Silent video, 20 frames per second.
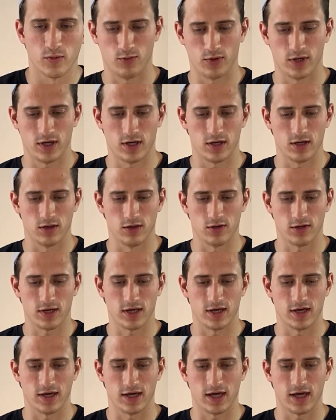We are
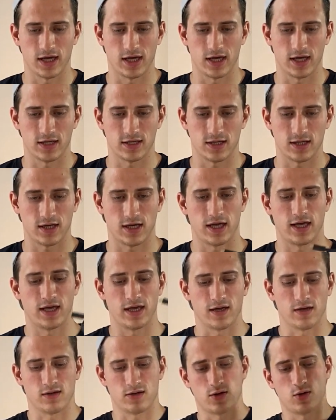looking at
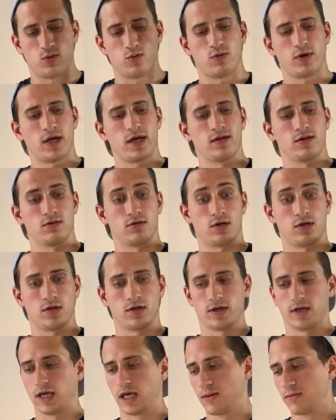quite a
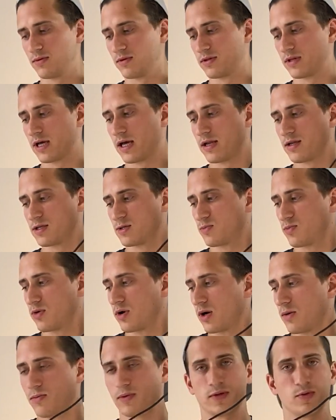long cable. That is
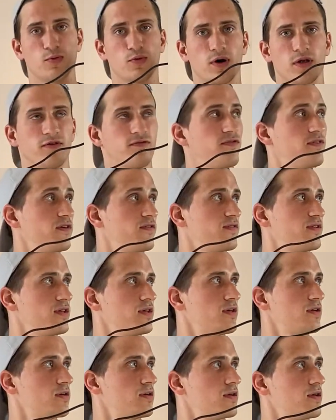probably
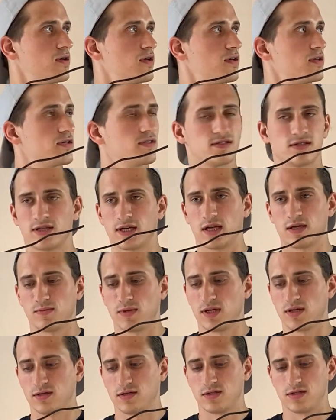150
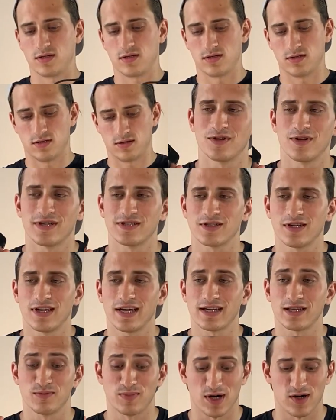centimeters. So let's
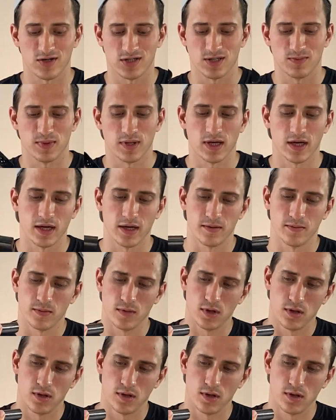connect the power supply